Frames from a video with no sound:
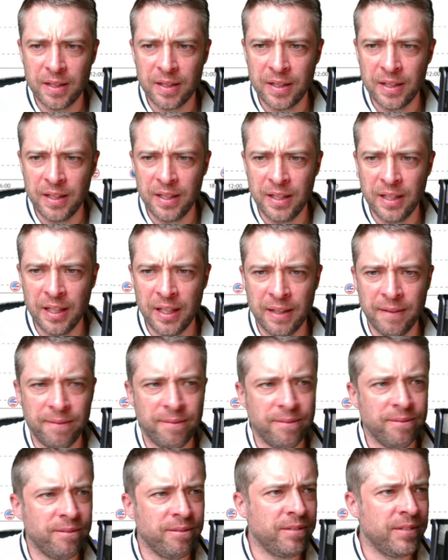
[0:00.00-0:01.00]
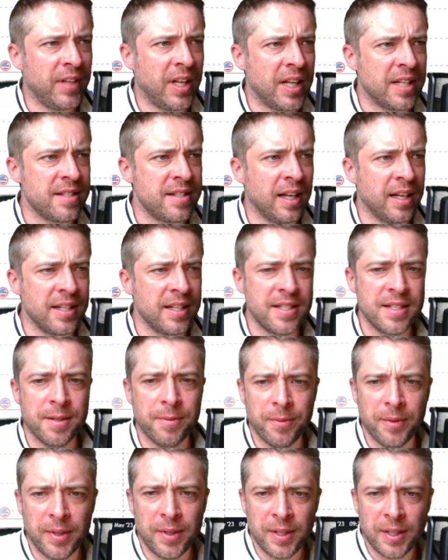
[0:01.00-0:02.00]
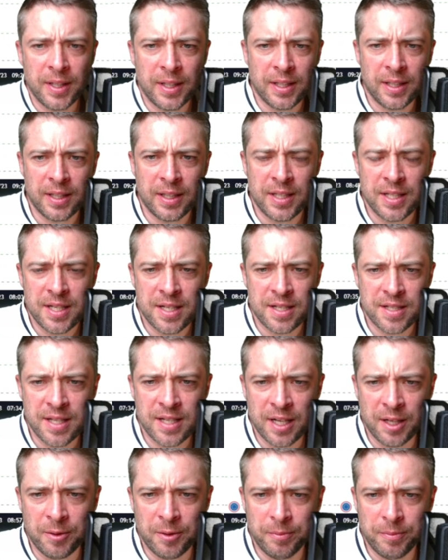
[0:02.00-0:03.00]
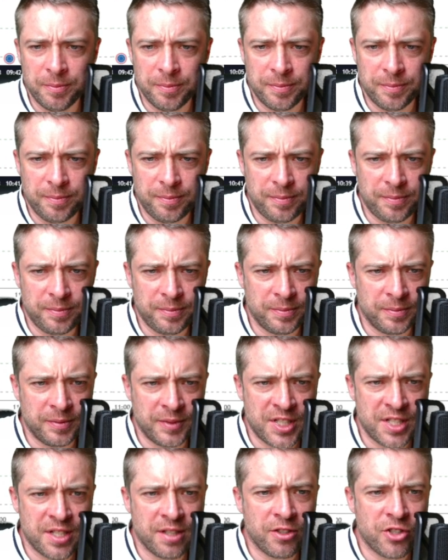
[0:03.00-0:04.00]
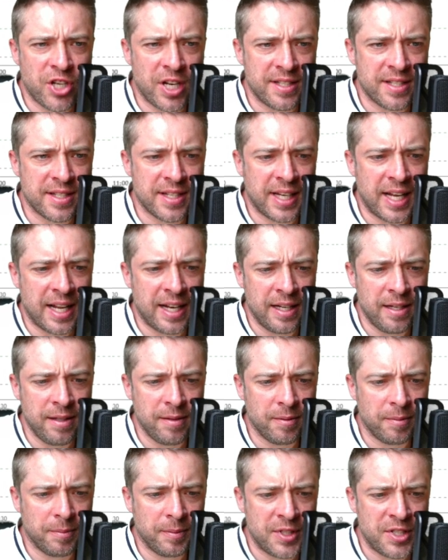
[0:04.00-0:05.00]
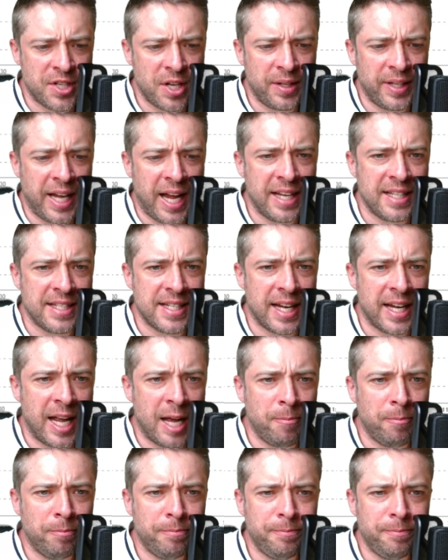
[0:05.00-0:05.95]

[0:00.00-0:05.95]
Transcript: Yeah, that's nice. So still chance to get in. It's only 8 AM.